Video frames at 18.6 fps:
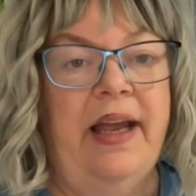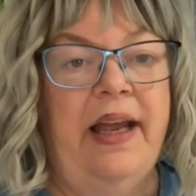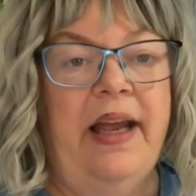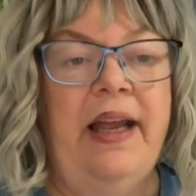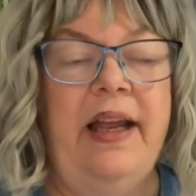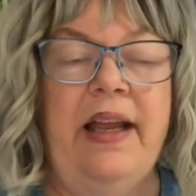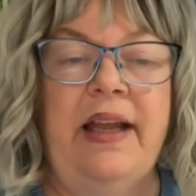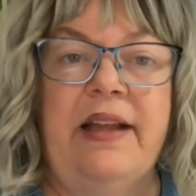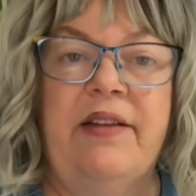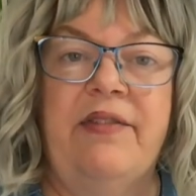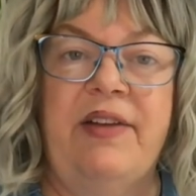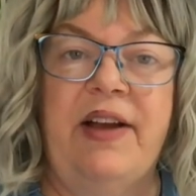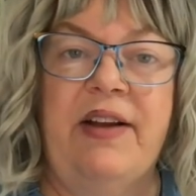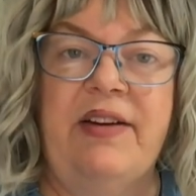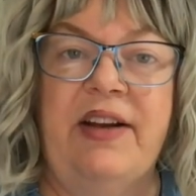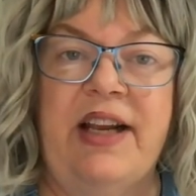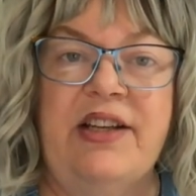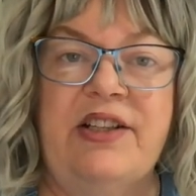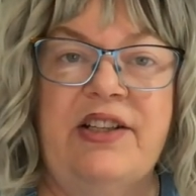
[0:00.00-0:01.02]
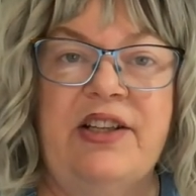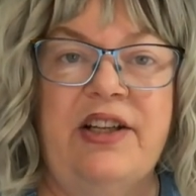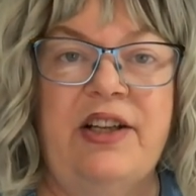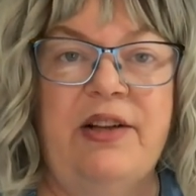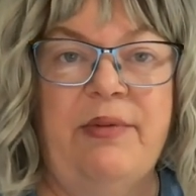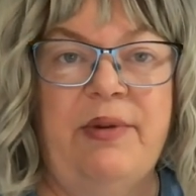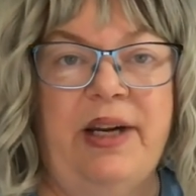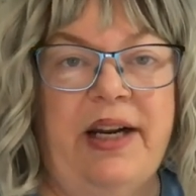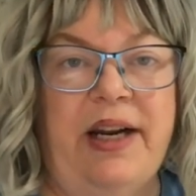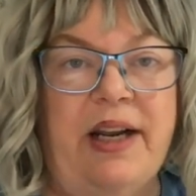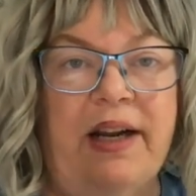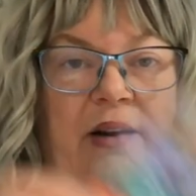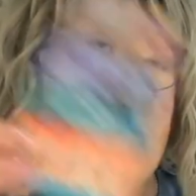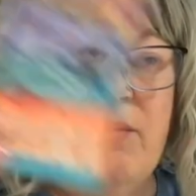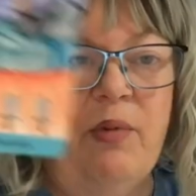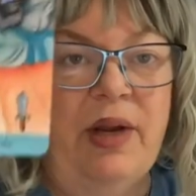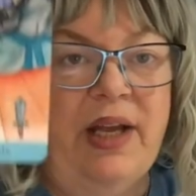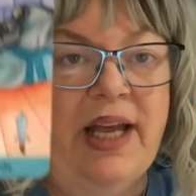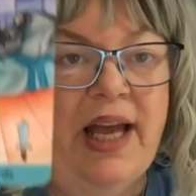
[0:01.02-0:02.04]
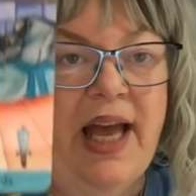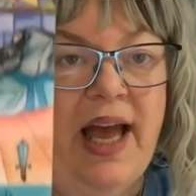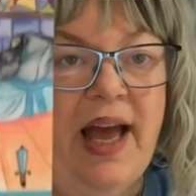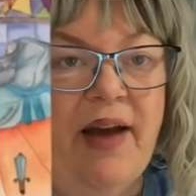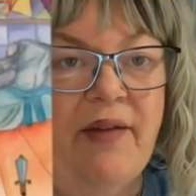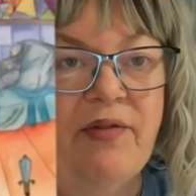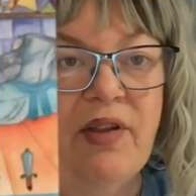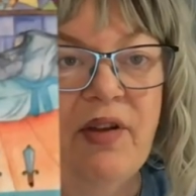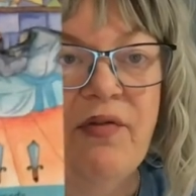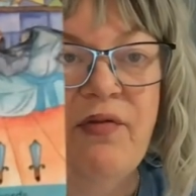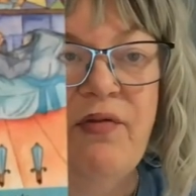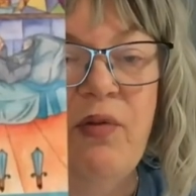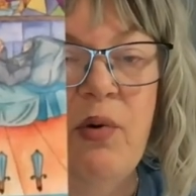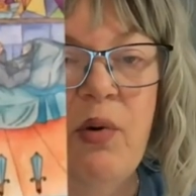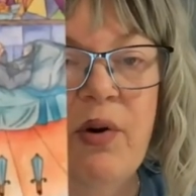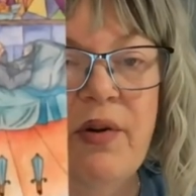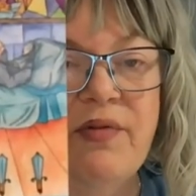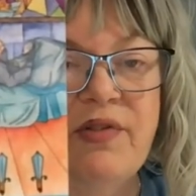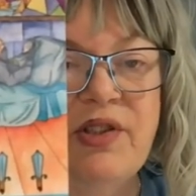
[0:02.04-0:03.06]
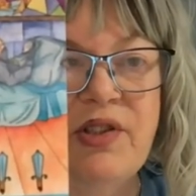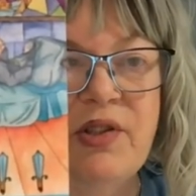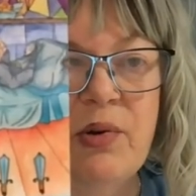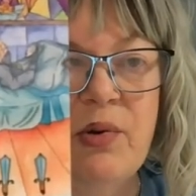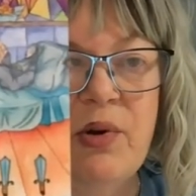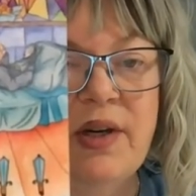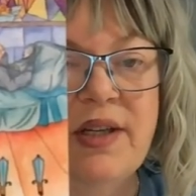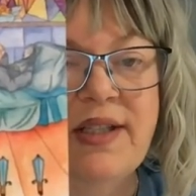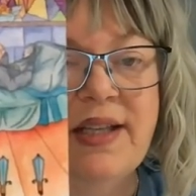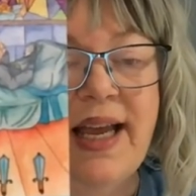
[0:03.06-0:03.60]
In the foundation of the reading, we have the Four of Swords,